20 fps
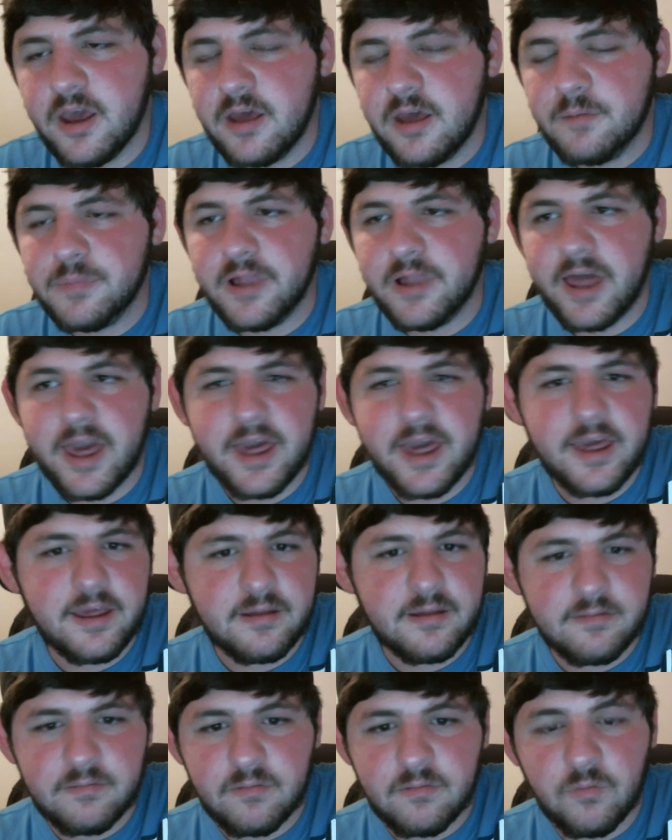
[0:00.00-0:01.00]
Play
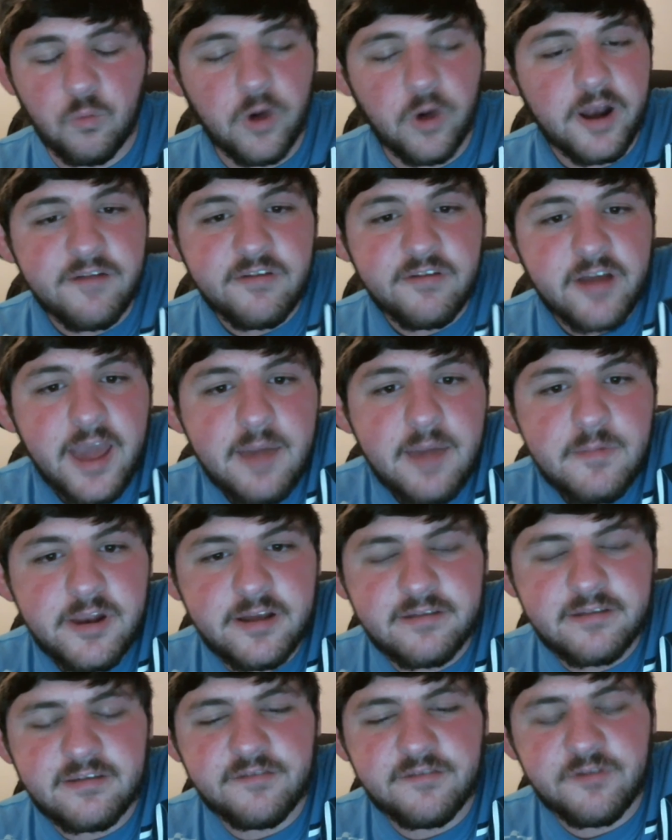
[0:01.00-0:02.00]
whatever game it
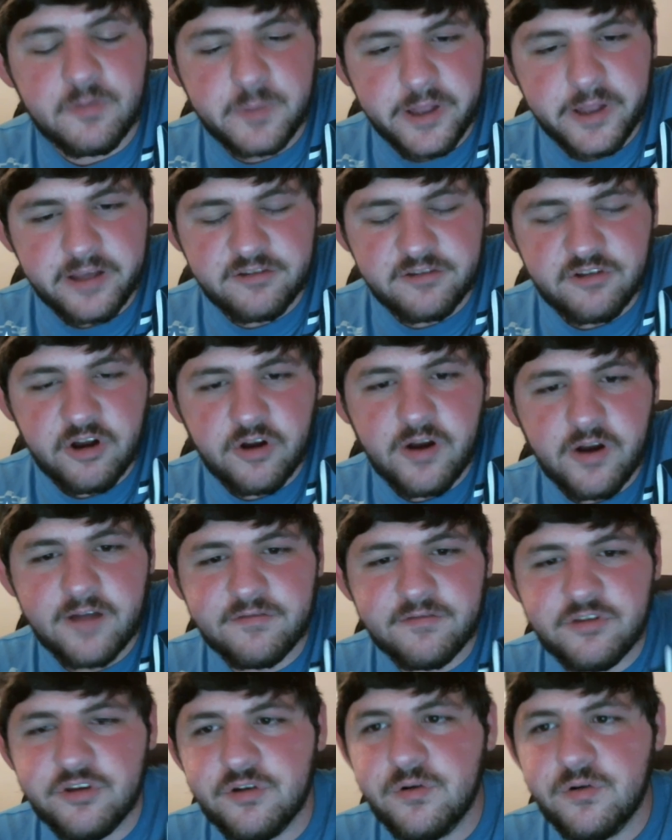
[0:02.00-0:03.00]
is. If you're playing
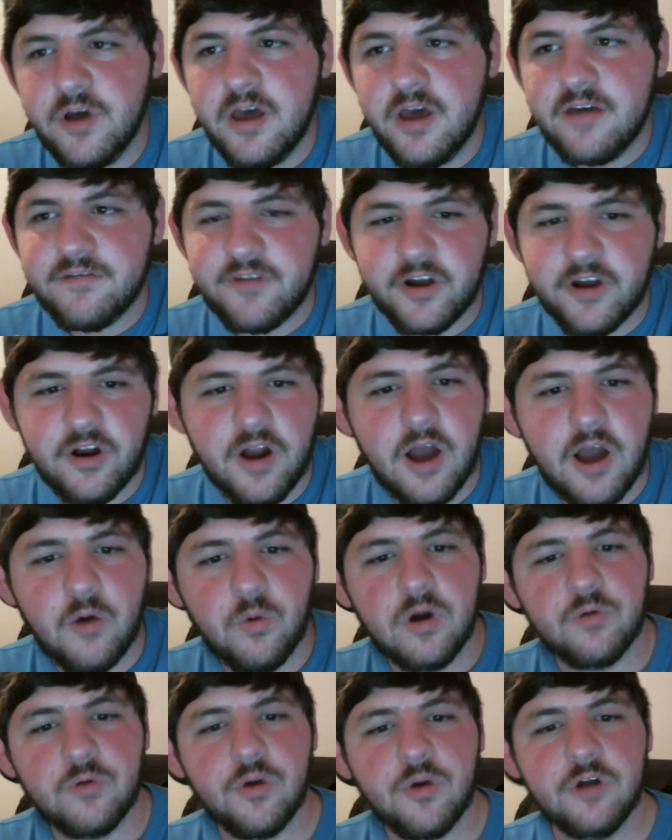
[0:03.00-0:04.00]
StarCraft II, figure out
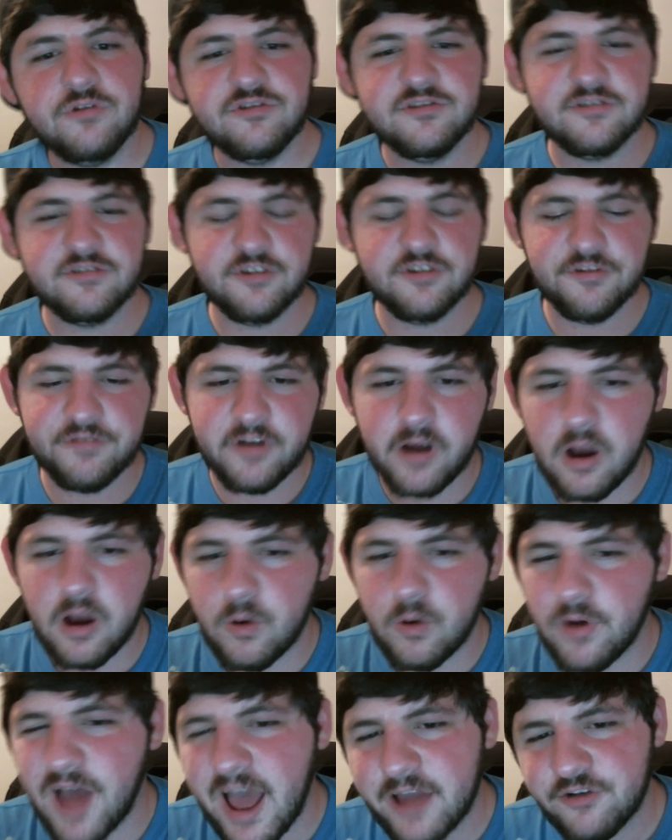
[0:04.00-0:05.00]
what roaches do, figure out
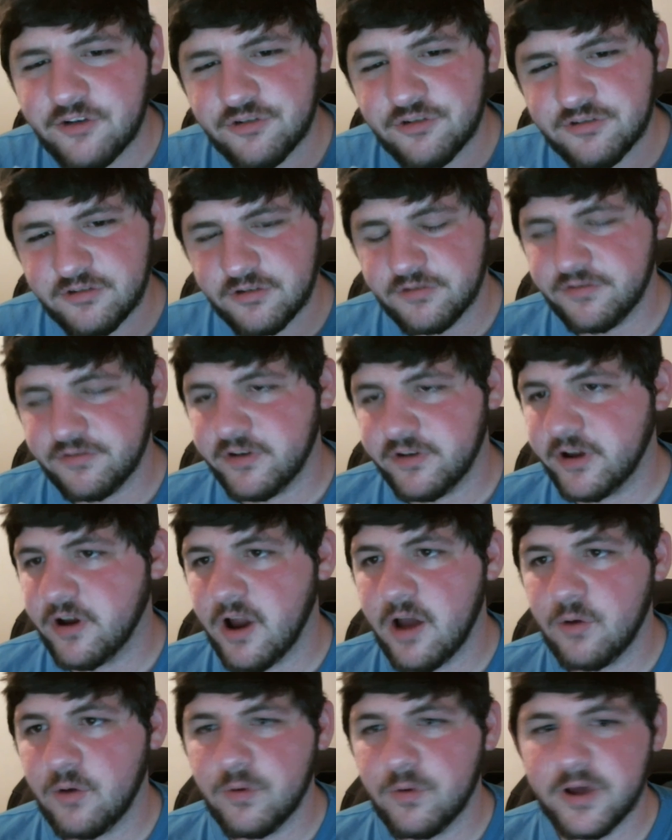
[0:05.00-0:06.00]
what hydras do, figure
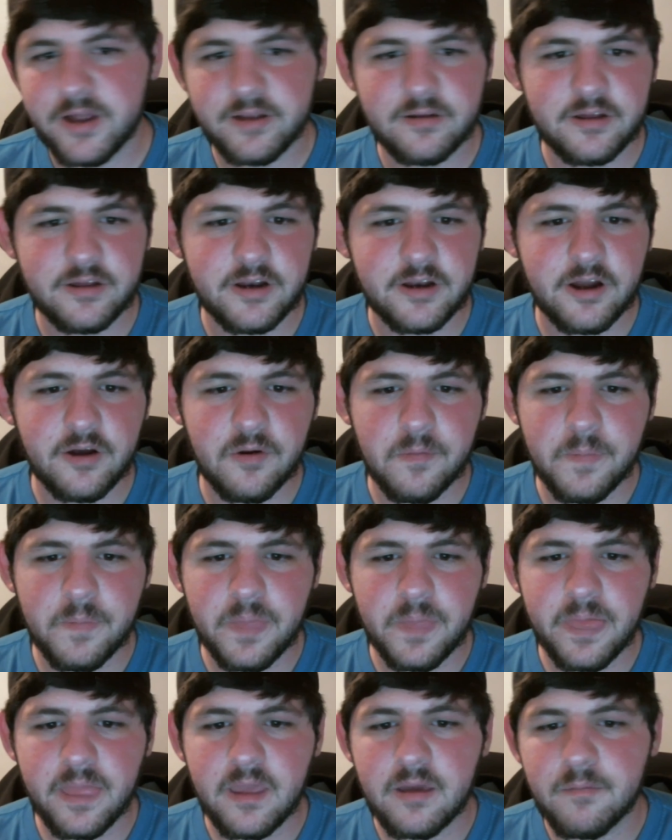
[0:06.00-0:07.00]
out what, you know,
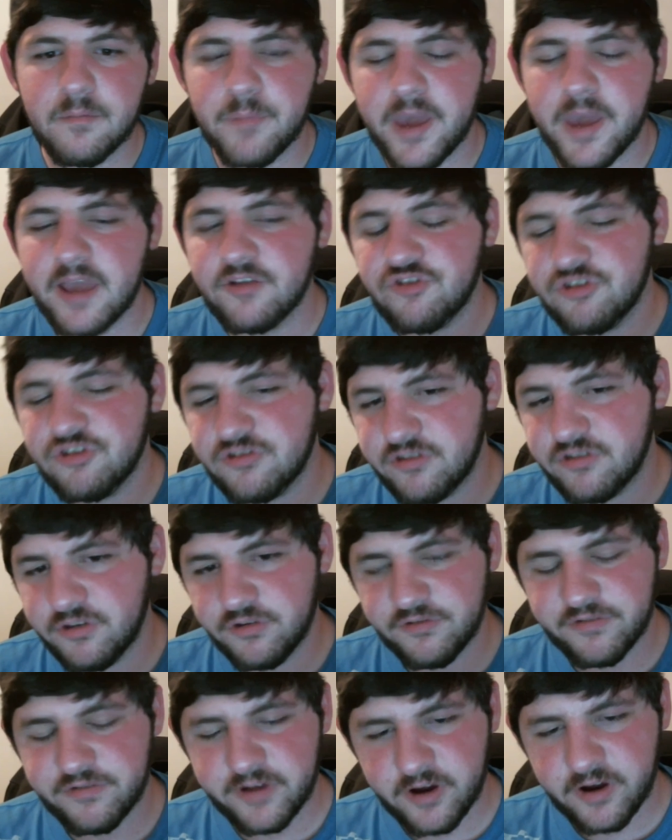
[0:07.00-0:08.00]
banshees do,
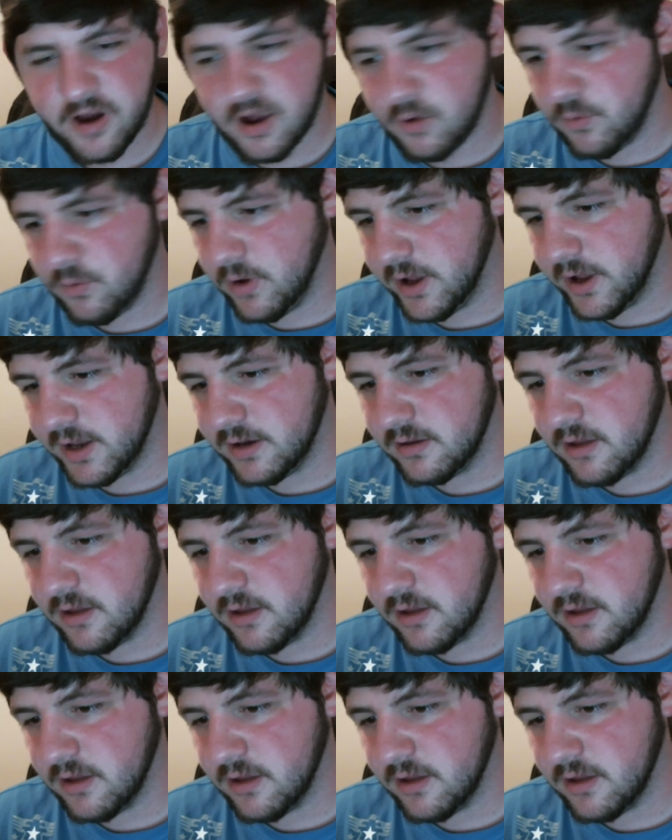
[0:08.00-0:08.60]
figure out what